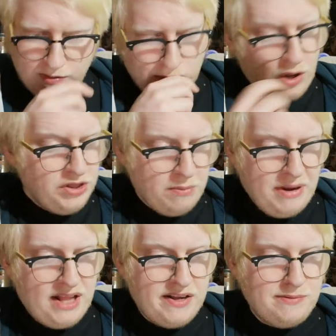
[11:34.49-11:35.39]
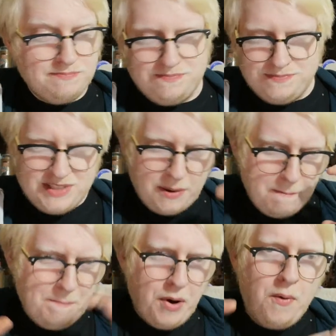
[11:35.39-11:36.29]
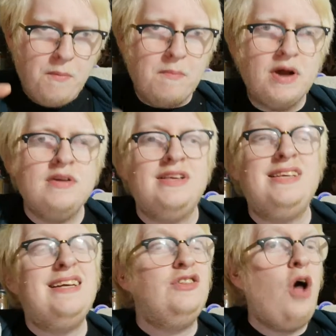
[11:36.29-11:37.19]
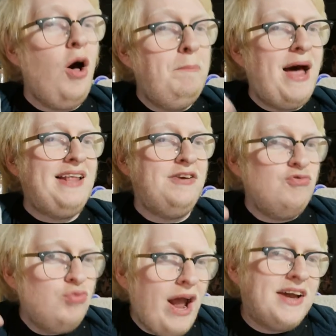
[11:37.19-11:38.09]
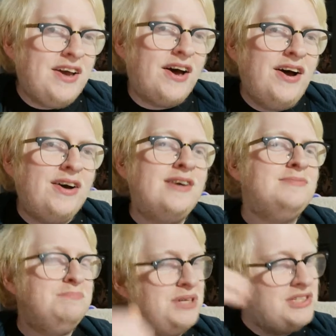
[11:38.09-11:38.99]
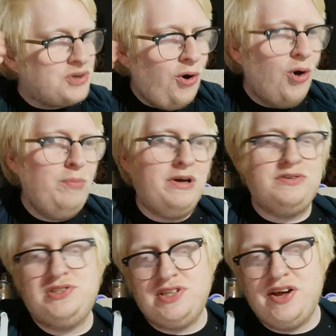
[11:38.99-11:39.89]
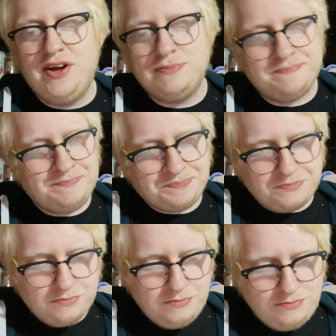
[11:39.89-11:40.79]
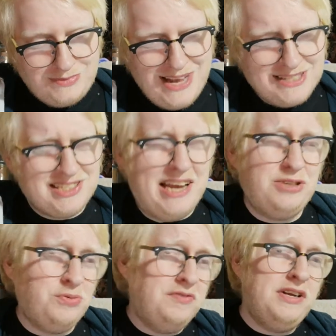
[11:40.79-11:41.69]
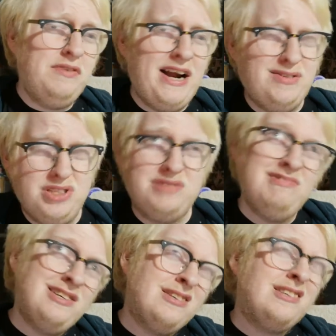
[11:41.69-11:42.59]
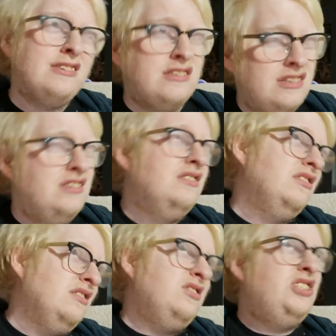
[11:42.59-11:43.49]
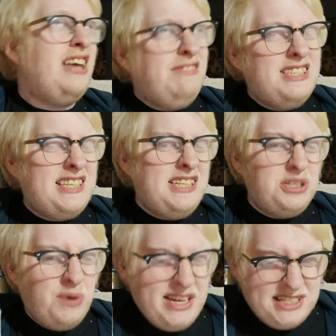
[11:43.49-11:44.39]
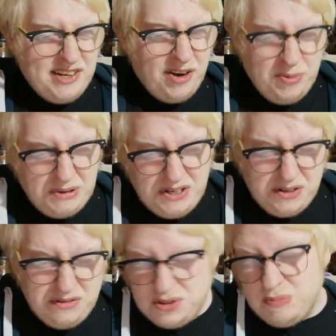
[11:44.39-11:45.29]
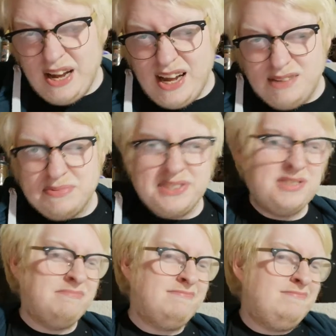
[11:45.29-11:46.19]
But on the palate, it's like boom. Not a palate wrecker, but it's almost there. I'd say it's roughly around 70 to 80 IBUs perhaps.